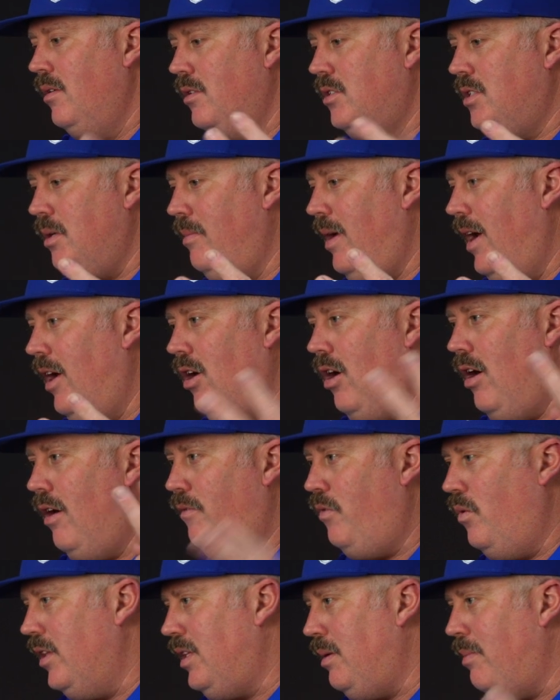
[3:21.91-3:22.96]
to mount
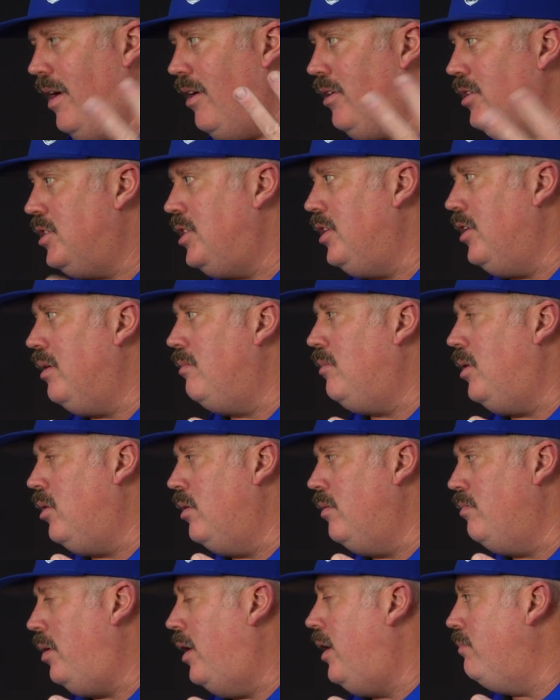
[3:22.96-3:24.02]
off the power steering
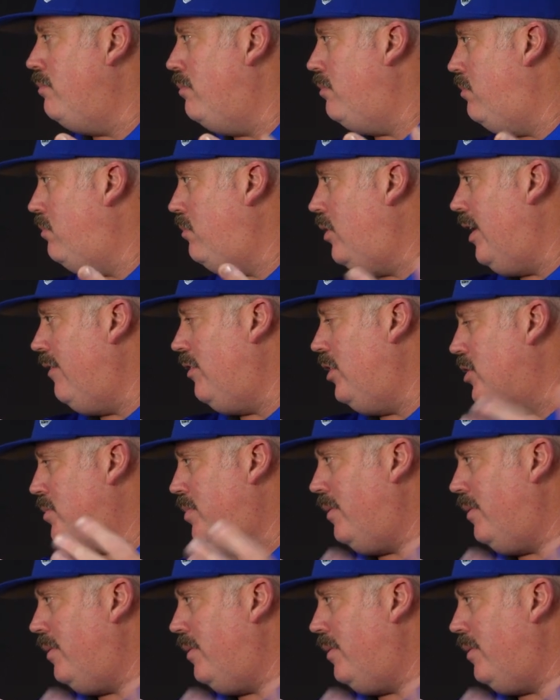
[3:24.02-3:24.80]
bolt pump, whatever those. I